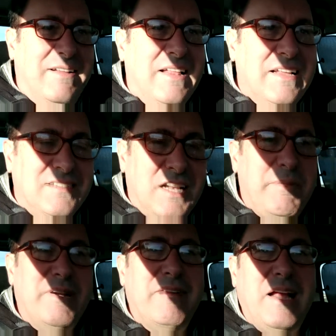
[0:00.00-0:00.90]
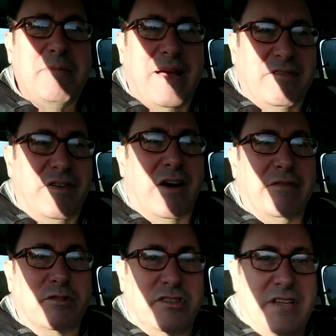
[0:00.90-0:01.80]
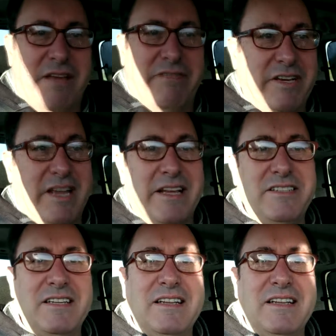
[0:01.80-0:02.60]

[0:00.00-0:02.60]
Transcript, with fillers: it's only been around about five or seven years.